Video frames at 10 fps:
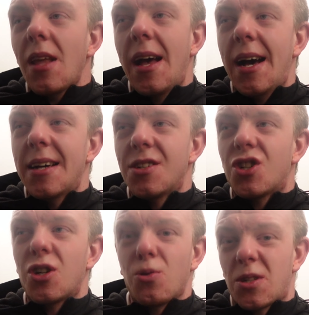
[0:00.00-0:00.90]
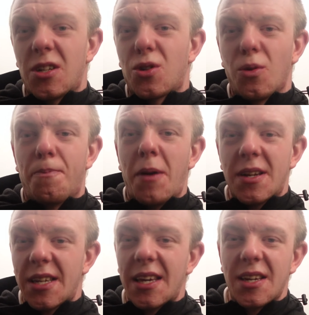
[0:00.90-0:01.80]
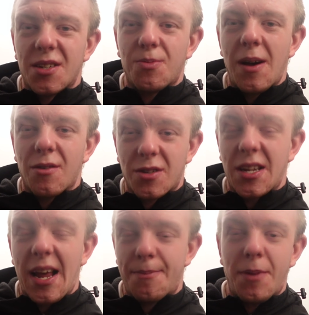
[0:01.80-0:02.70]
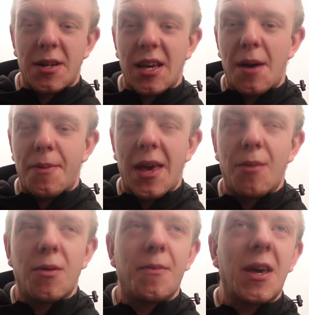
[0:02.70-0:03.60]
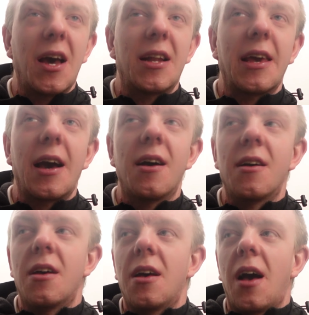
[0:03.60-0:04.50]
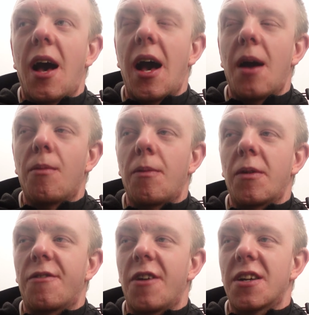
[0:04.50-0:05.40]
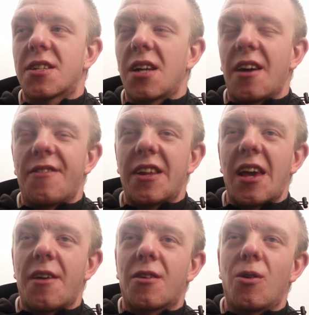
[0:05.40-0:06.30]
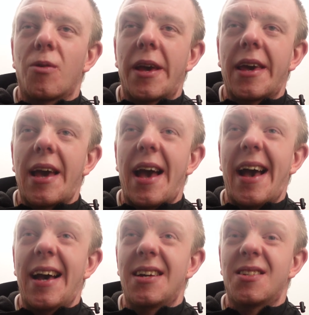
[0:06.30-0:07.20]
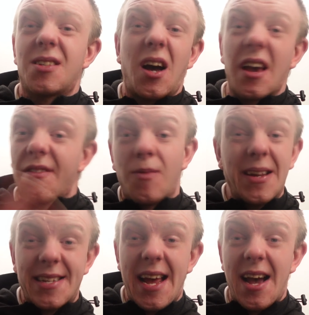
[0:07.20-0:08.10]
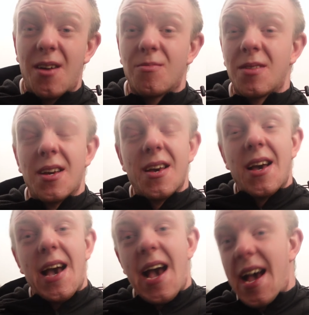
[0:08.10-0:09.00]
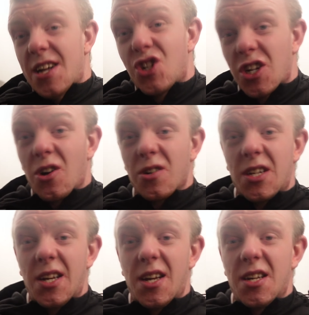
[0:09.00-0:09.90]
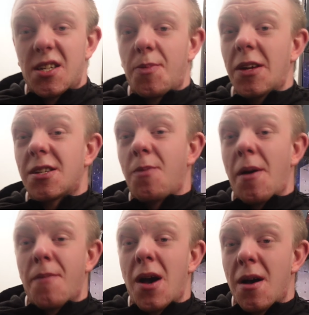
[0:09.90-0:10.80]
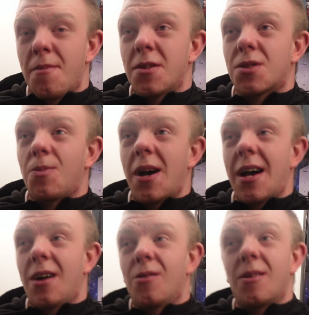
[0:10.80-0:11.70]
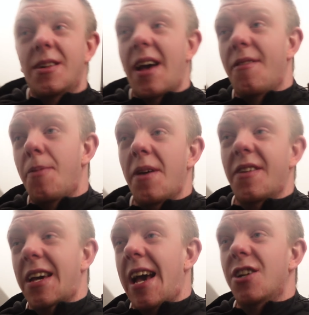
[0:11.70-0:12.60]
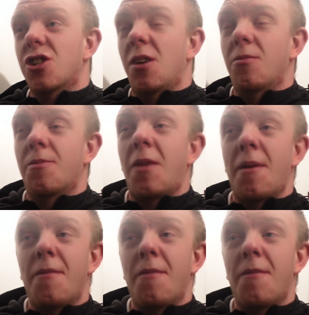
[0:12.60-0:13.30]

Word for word: and she also saw Buddy as well, because I had Buddy up here with me earlier um, when we first started video calling. And I even went down and she got to speak to my mum as well and have a bit of a catch up with my